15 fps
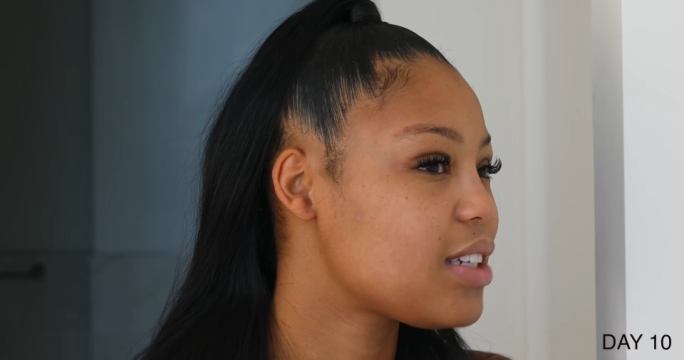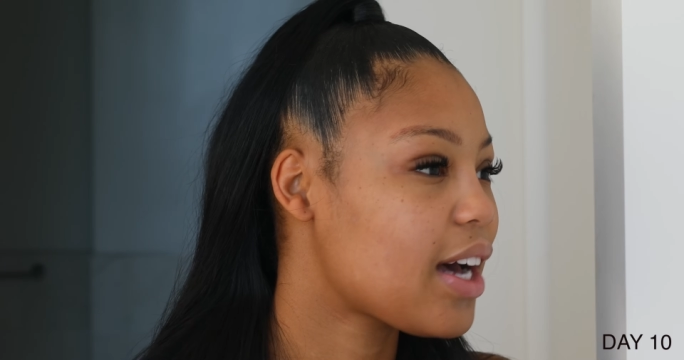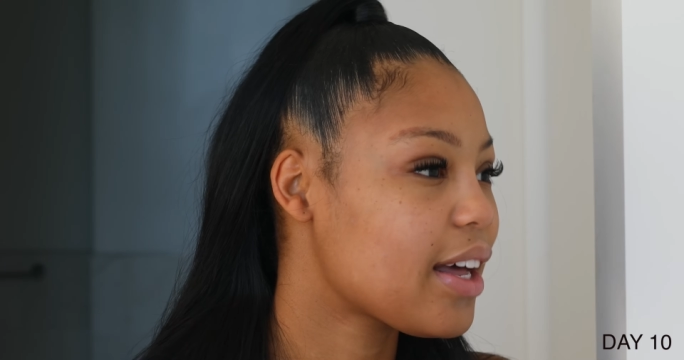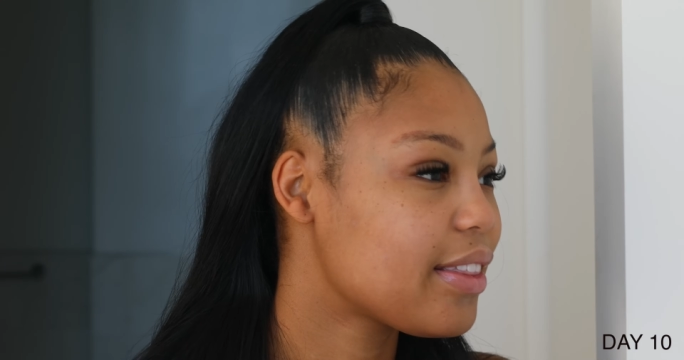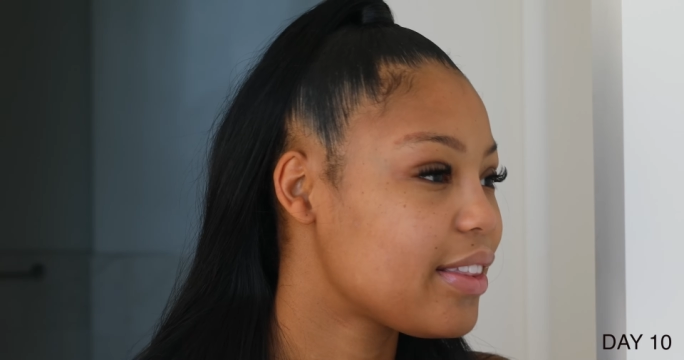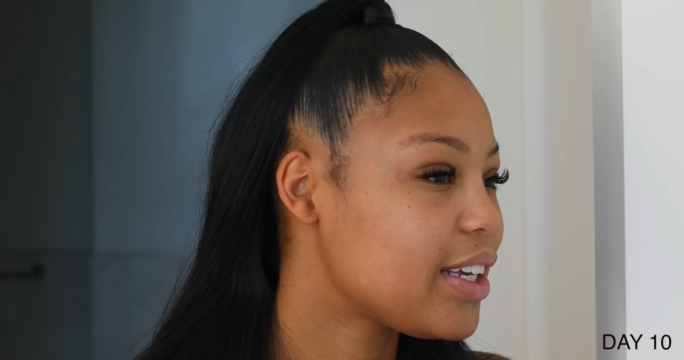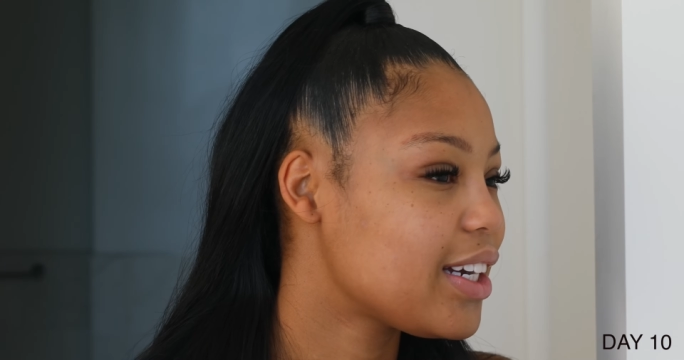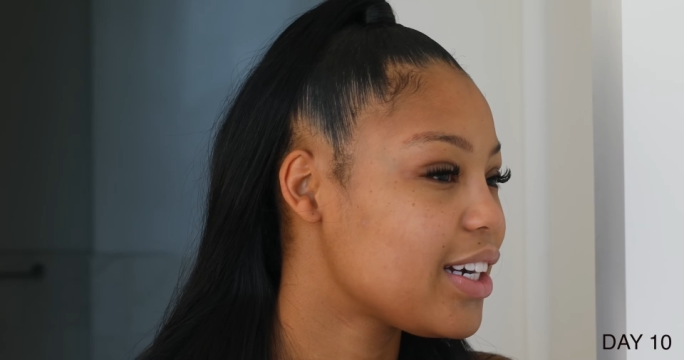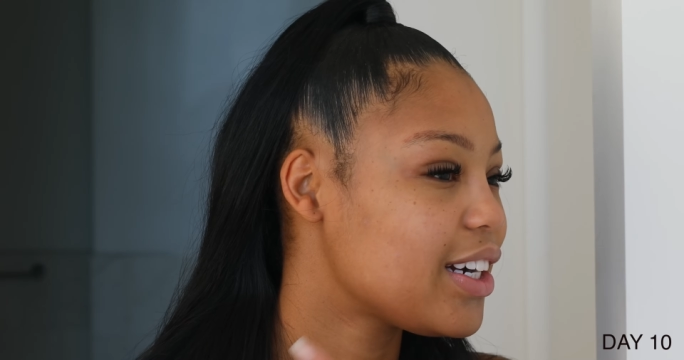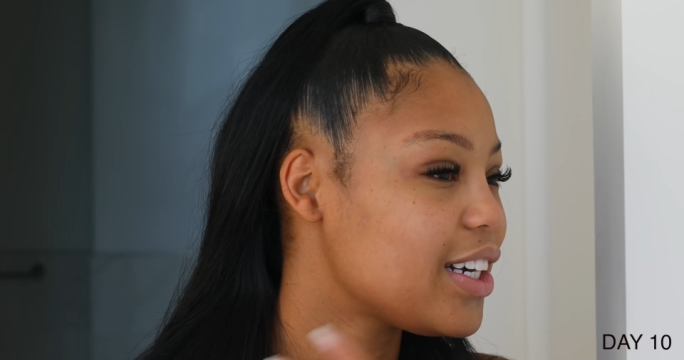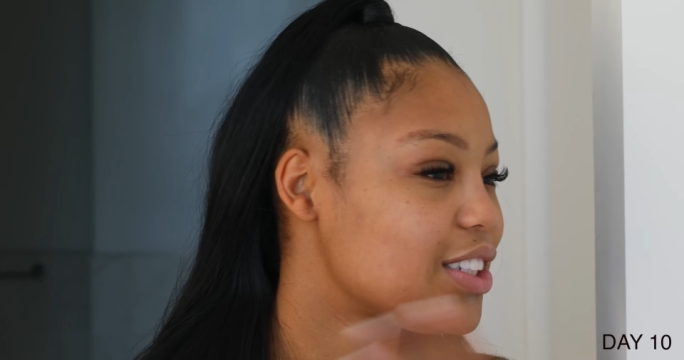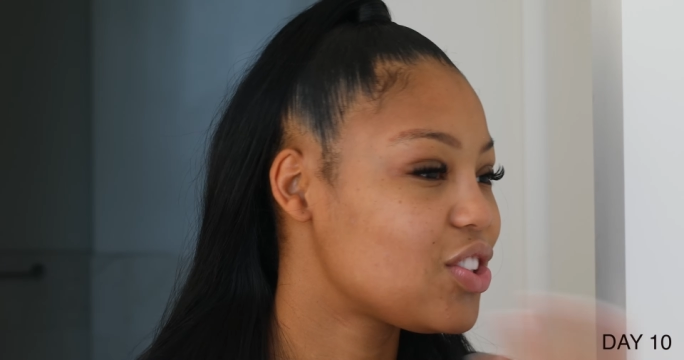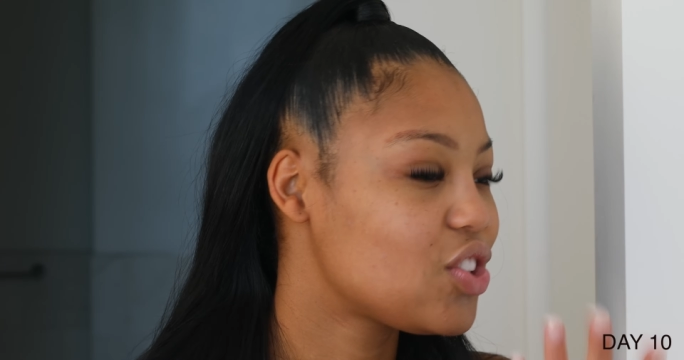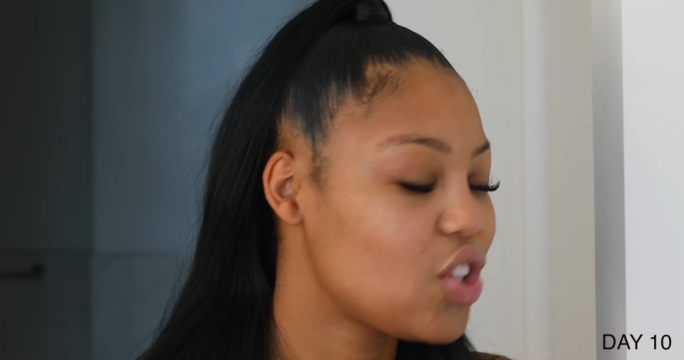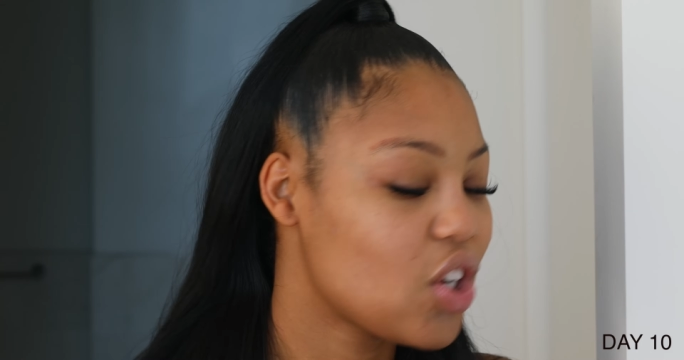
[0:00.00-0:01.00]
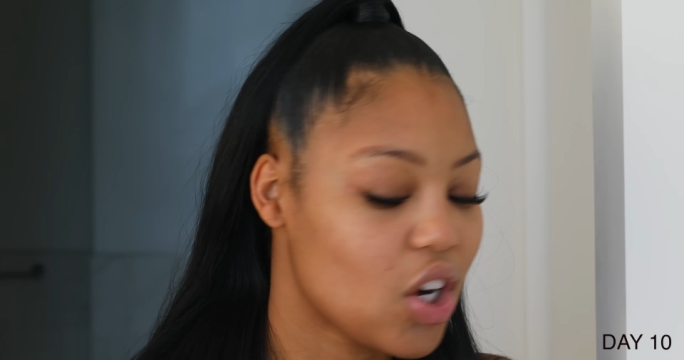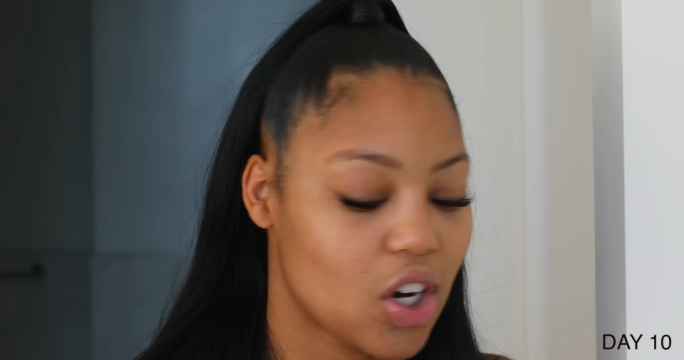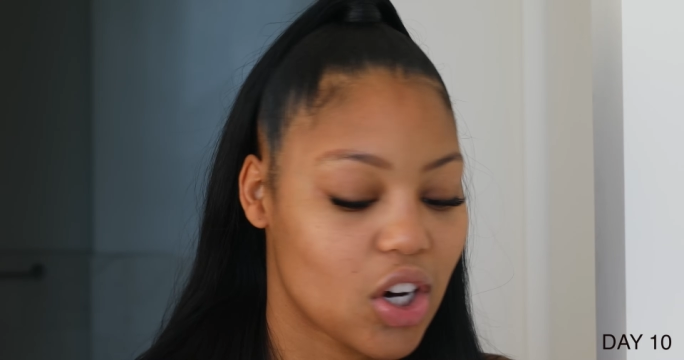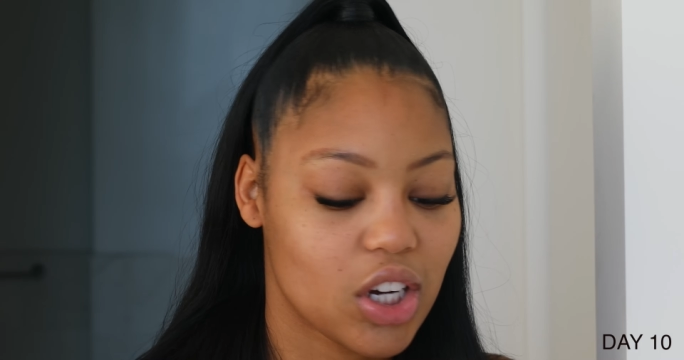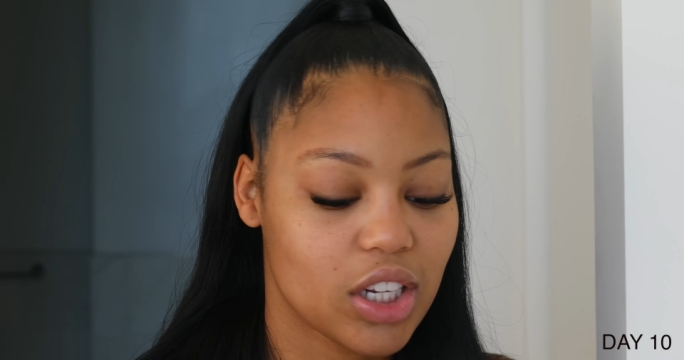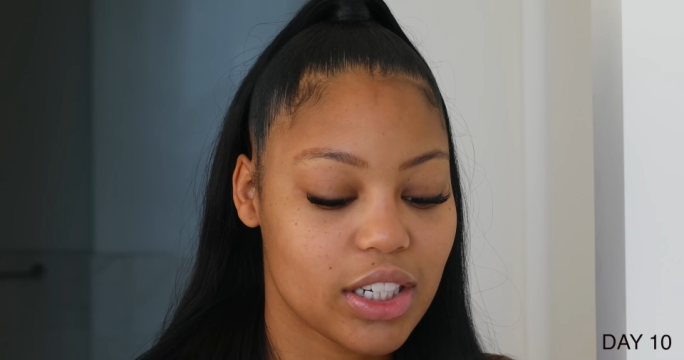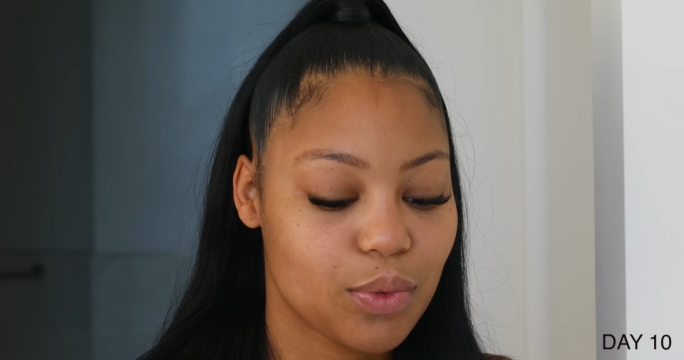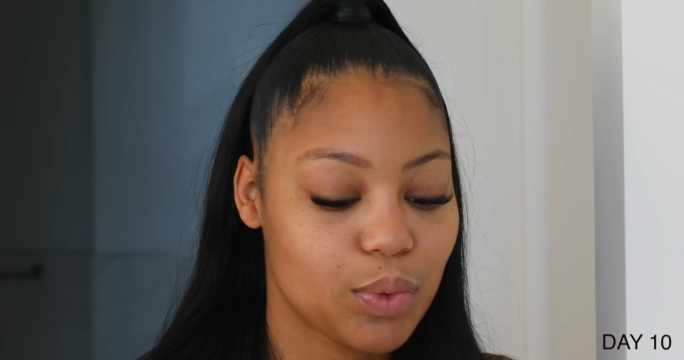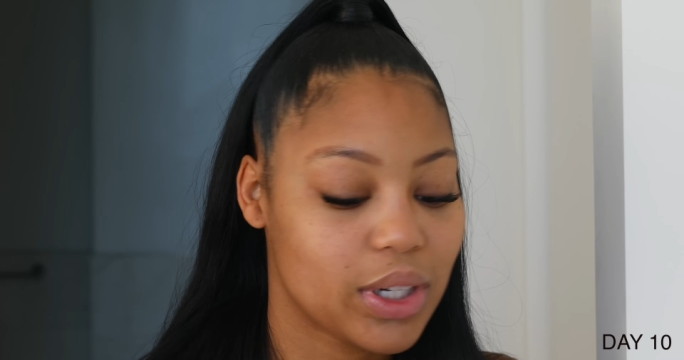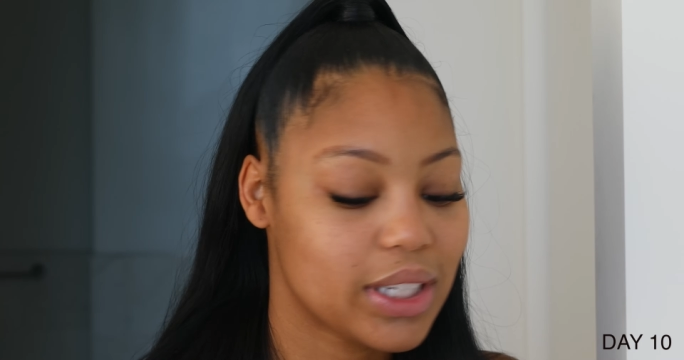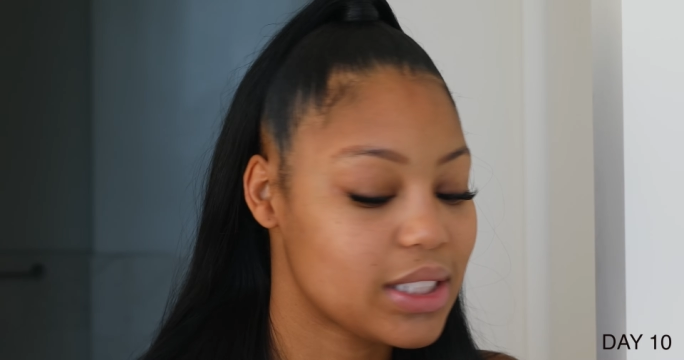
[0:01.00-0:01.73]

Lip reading: not there. It's gone.